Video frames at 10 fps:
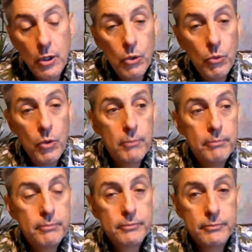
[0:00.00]
Well,
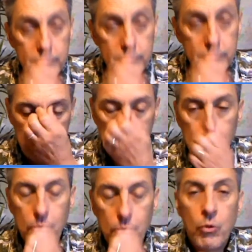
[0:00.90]

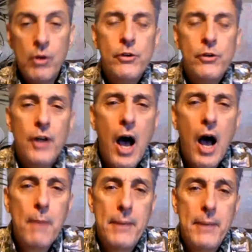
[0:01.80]
what if you could
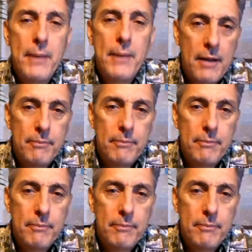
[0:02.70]
automate that?